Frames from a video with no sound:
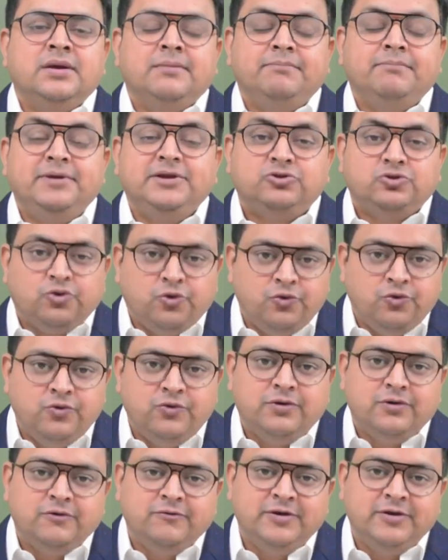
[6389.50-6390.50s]
be through
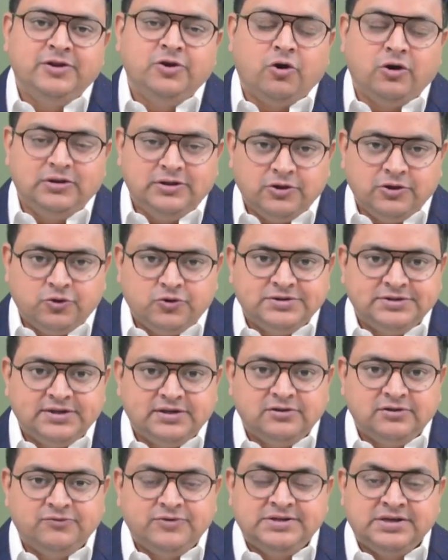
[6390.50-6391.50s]
with all the
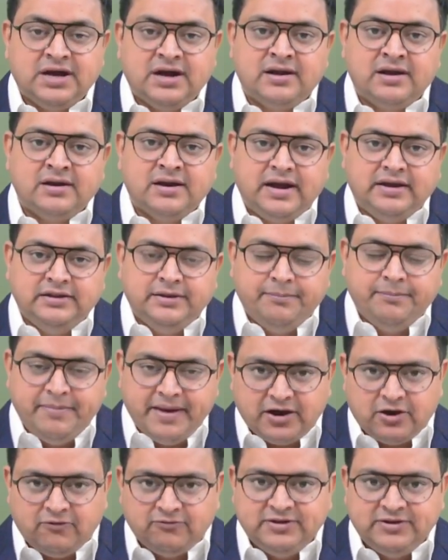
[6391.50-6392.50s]
questions which are at the
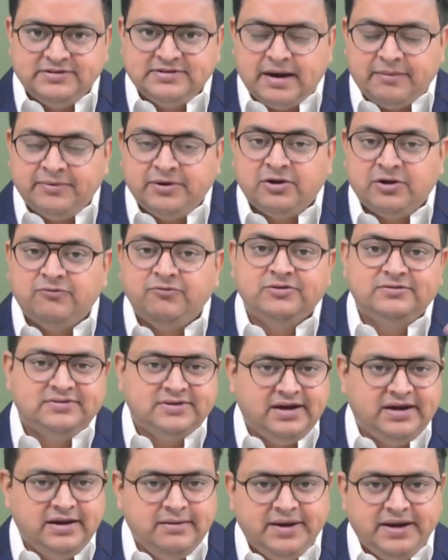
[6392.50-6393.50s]
back of the chapter of your
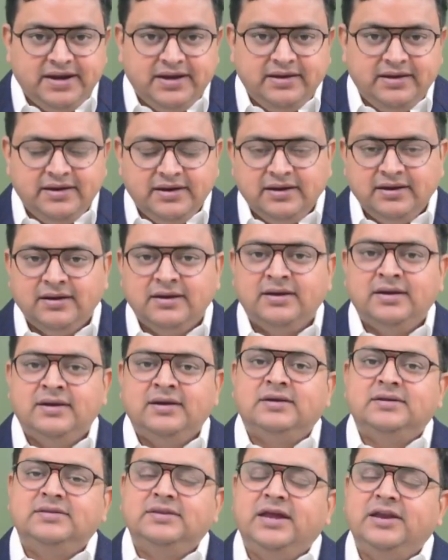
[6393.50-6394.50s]
study material,
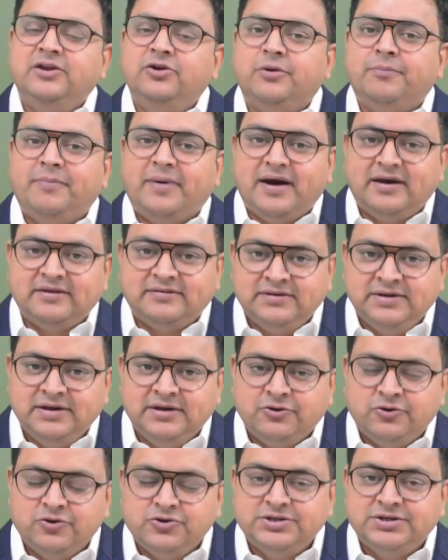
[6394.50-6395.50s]
then your past
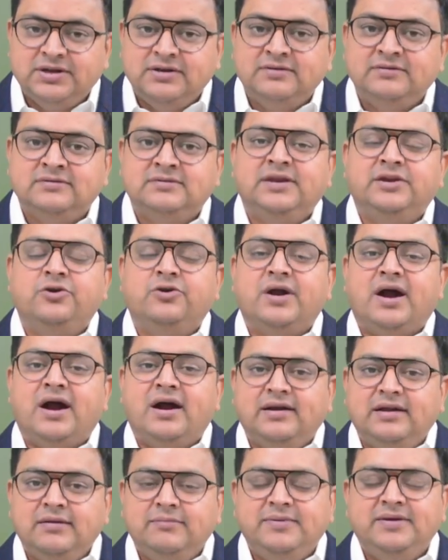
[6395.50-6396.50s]
year questions, then your
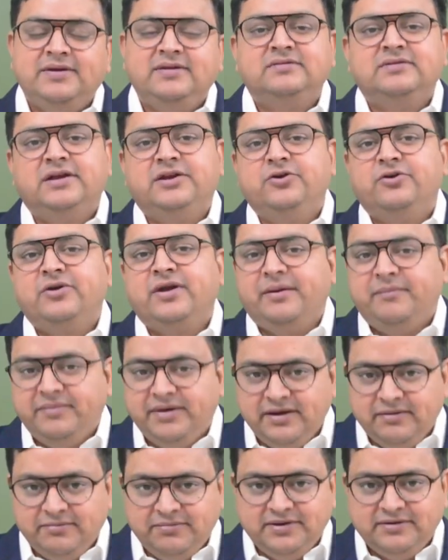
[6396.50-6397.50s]
RTPs, then your
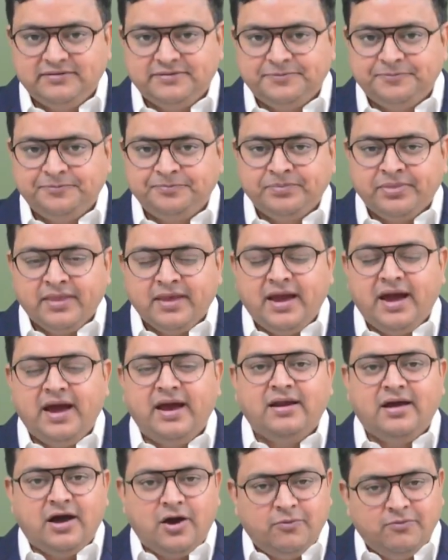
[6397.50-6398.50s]
MTPs.
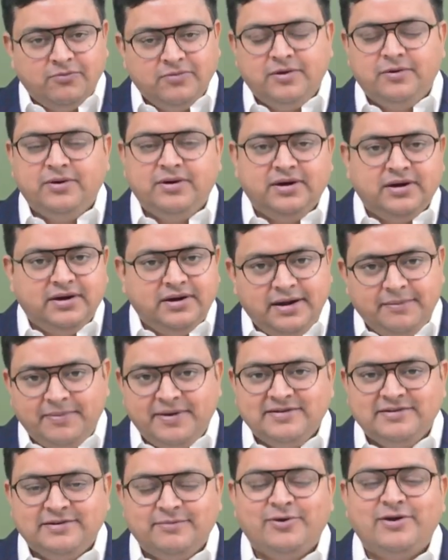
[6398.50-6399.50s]
And how
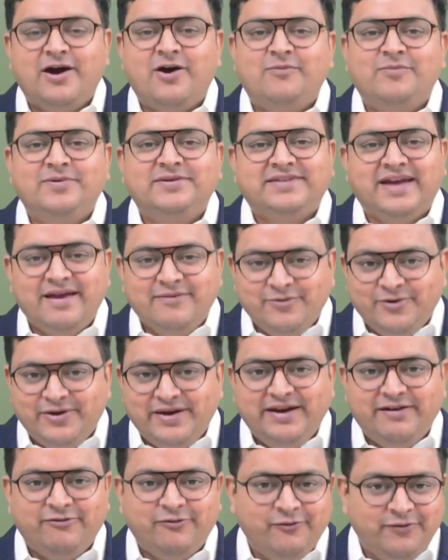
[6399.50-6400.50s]
depends upon how much time you are
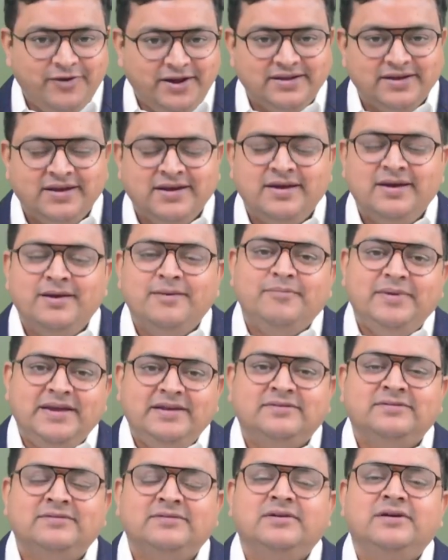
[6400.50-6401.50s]
left with.
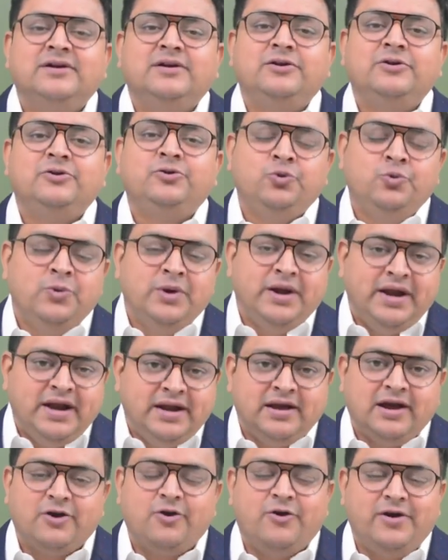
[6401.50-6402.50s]
Please do
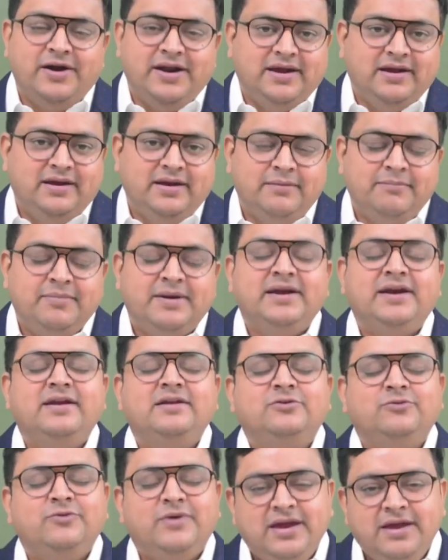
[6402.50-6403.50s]
it accordingly. But it
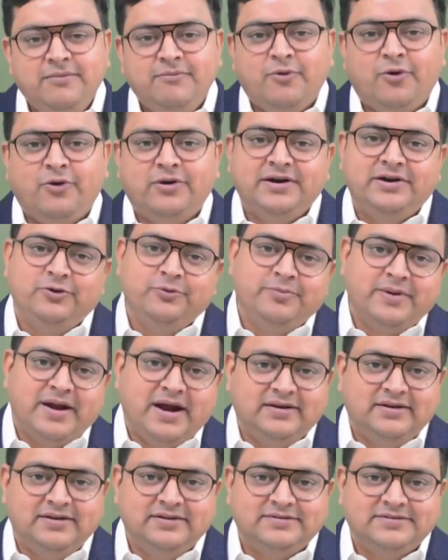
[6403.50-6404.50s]
is very important to
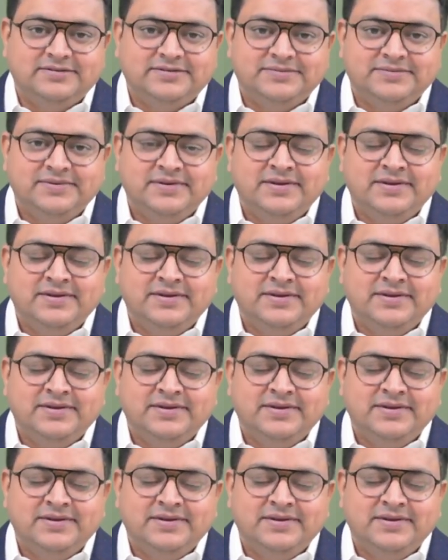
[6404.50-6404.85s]
practice.